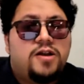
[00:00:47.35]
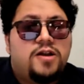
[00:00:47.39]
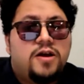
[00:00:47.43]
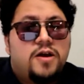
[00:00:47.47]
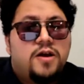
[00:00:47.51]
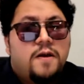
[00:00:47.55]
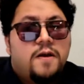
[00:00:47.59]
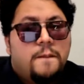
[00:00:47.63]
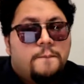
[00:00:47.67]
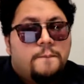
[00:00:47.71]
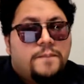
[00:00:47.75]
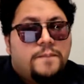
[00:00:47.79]

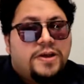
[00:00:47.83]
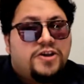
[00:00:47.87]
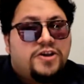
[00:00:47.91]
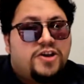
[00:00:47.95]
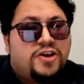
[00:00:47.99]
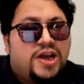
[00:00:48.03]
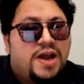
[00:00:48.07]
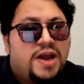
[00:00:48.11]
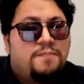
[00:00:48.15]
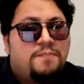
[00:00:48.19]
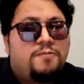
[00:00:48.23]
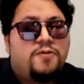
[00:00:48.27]
be shaped
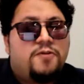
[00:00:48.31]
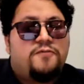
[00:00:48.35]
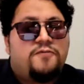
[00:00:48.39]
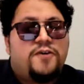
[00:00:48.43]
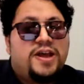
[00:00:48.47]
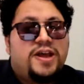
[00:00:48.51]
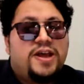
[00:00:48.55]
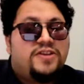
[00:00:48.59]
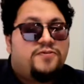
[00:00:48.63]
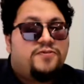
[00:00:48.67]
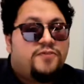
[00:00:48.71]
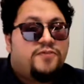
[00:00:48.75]
to face
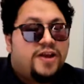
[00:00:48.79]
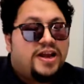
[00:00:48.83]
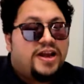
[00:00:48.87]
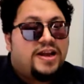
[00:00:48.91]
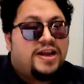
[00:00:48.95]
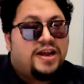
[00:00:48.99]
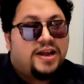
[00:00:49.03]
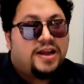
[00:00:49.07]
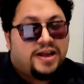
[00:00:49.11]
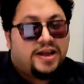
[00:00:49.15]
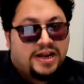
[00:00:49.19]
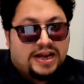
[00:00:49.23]
failure
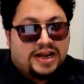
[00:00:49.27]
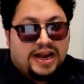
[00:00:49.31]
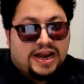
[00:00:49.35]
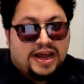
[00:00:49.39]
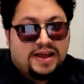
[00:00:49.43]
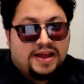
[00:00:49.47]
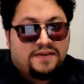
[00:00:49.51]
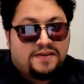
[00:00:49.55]
in life.